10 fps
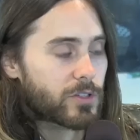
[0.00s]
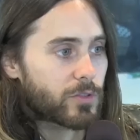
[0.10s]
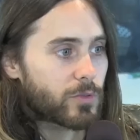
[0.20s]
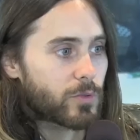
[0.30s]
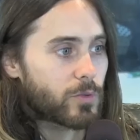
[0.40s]

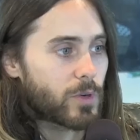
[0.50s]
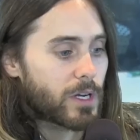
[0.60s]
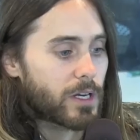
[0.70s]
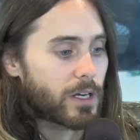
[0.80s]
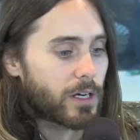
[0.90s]
to
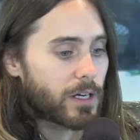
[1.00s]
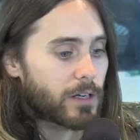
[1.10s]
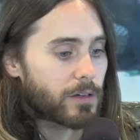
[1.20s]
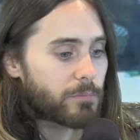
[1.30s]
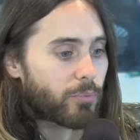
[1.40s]

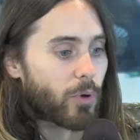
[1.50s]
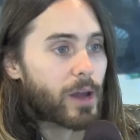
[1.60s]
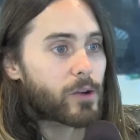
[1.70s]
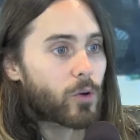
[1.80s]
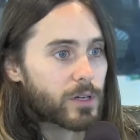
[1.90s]

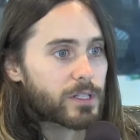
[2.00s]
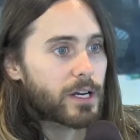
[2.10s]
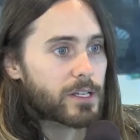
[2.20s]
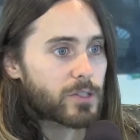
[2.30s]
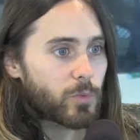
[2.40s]

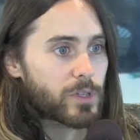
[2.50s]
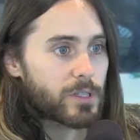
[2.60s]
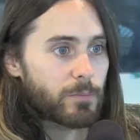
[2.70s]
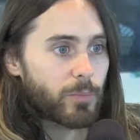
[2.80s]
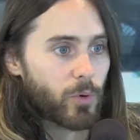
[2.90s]
prioritize
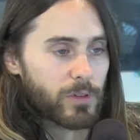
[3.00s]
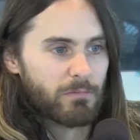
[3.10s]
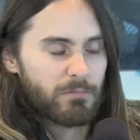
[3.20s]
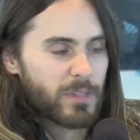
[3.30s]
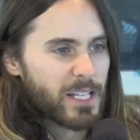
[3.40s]
what's
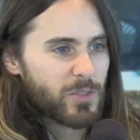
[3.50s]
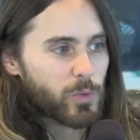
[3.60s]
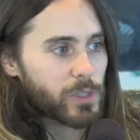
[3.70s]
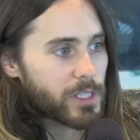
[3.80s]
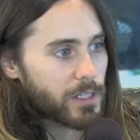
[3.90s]
important. That's
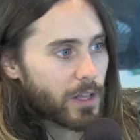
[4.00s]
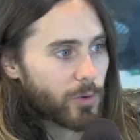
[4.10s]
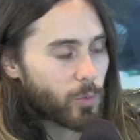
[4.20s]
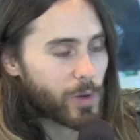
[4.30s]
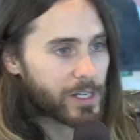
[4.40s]
really
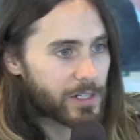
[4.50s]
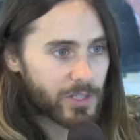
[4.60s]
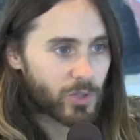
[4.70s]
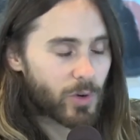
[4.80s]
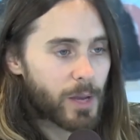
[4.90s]
another way to
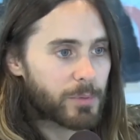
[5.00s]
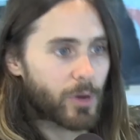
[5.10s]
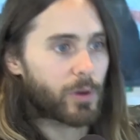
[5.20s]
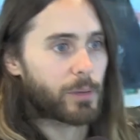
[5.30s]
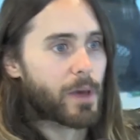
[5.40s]
describe
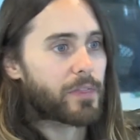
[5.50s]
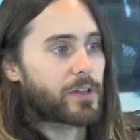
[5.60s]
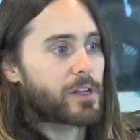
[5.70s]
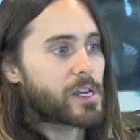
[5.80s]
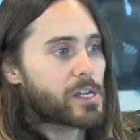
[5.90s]
going method.